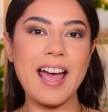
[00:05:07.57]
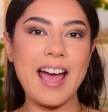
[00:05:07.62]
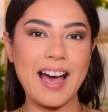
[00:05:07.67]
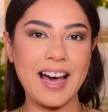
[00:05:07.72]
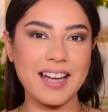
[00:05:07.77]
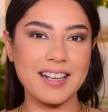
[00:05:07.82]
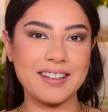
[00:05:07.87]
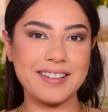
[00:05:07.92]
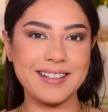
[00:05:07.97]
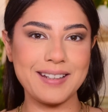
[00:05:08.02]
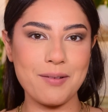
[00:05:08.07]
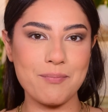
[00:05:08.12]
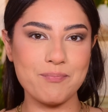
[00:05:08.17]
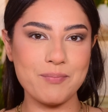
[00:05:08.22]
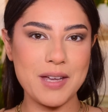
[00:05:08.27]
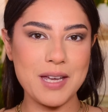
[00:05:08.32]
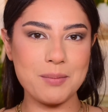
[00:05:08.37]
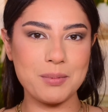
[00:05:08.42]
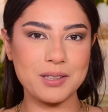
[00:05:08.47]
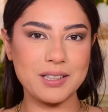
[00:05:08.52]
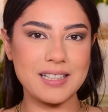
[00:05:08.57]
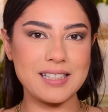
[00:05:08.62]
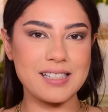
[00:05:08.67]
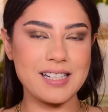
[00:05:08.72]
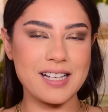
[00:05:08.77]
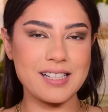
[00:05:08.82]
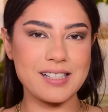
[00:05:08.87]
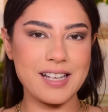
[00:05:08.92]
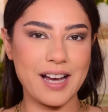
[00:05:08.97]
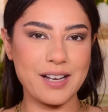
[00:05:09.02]
add the
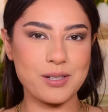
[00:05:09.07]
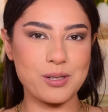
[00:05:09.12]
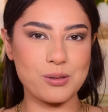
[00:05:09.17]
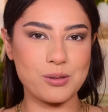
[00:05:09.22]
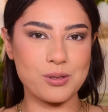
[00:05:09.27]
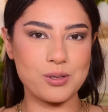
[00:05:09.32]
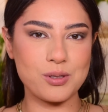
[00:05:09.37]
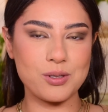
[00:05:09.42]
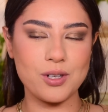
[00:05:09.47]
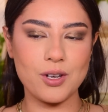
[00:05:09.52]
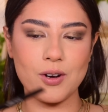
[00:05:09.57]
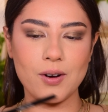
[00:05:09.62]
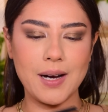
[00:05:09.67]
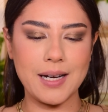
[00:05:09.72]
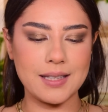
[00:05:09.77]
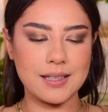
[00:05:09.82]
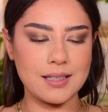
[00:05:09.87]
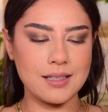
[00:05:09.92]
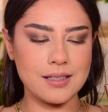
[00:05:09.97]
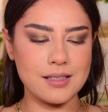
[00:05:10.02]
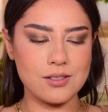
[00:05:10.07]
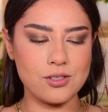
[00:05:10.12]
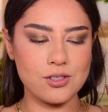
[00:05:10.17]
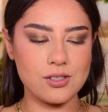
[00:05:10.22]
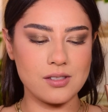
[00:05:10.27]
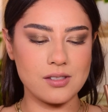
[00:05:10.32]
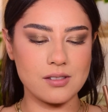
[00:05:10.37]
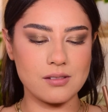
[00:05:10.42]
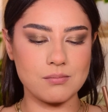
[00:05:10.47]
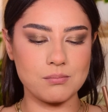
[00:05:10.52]
Maybelline Tattoo Studio, I think it's
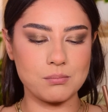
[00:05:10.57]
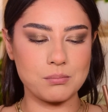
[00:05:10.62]
just